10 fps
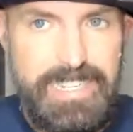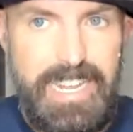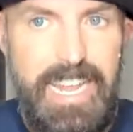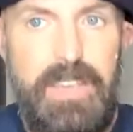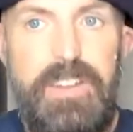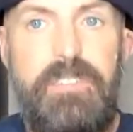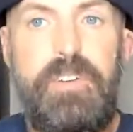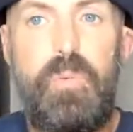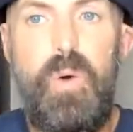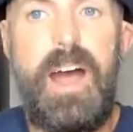Even if
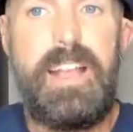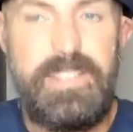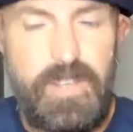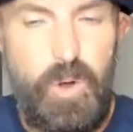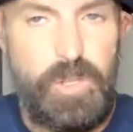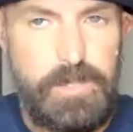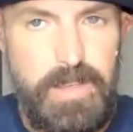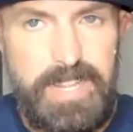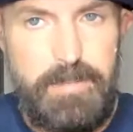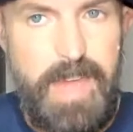it was
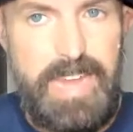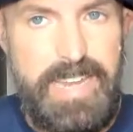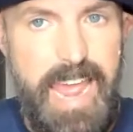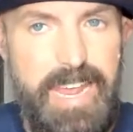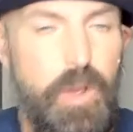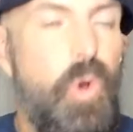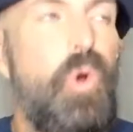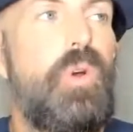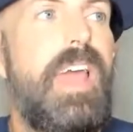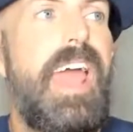ultimately Matt Nagy,
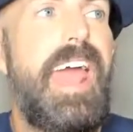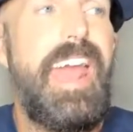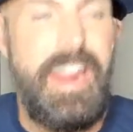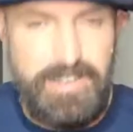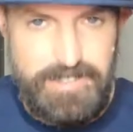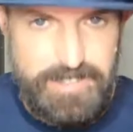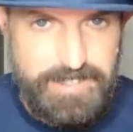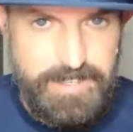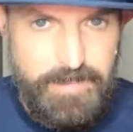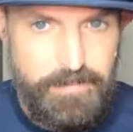who cares?
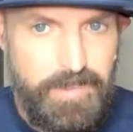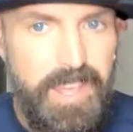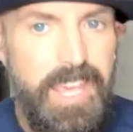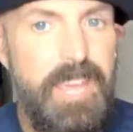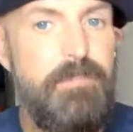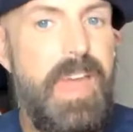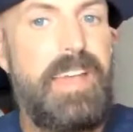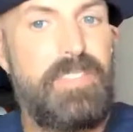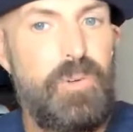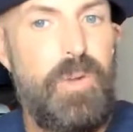He
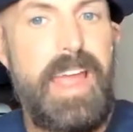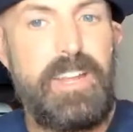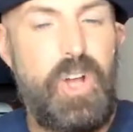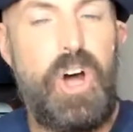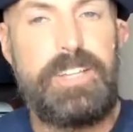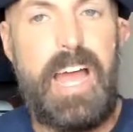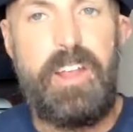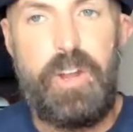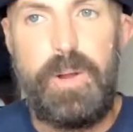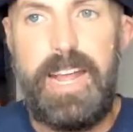made the right call now.
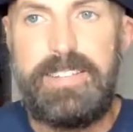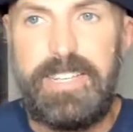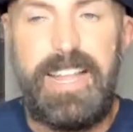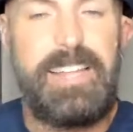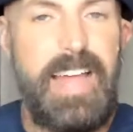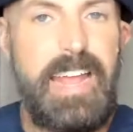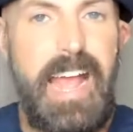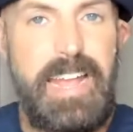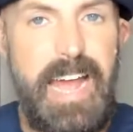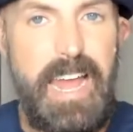You know what? It's a lot like I
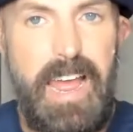got a